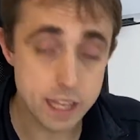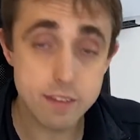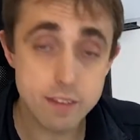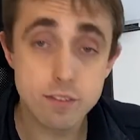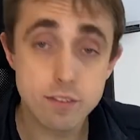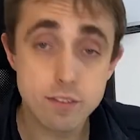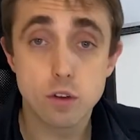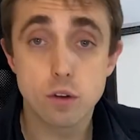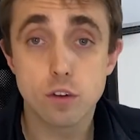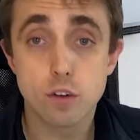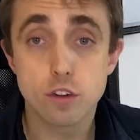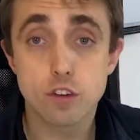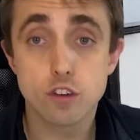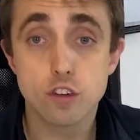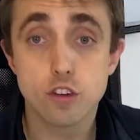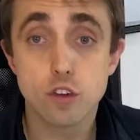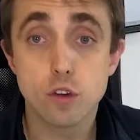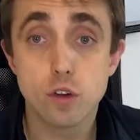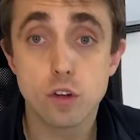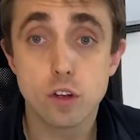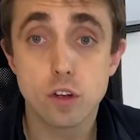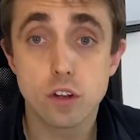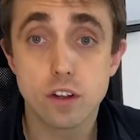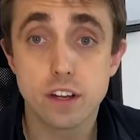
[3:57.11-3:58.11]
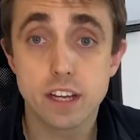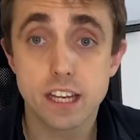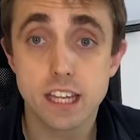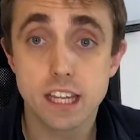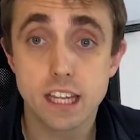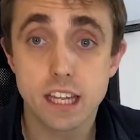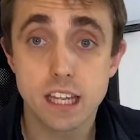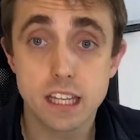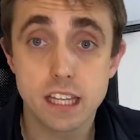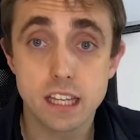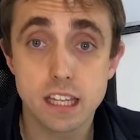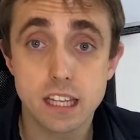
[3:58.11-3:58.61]
if your shoe lining
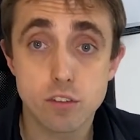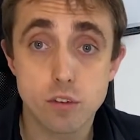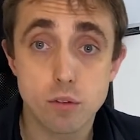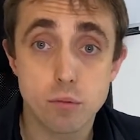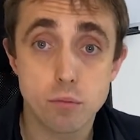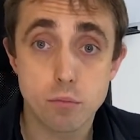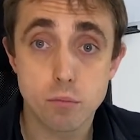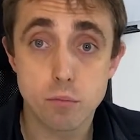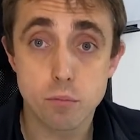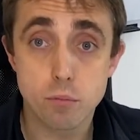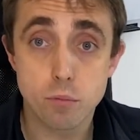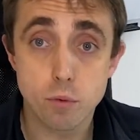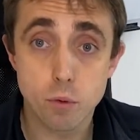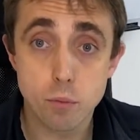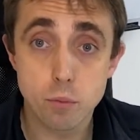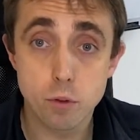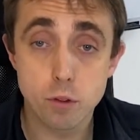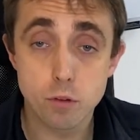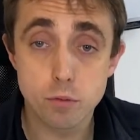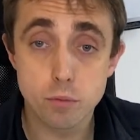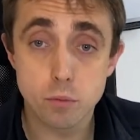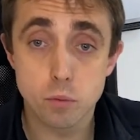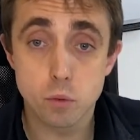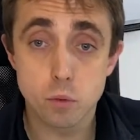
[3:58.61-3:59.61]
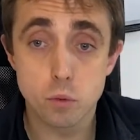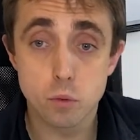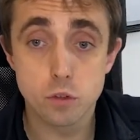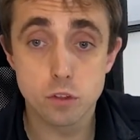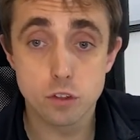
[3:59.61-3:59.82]
isn't removable,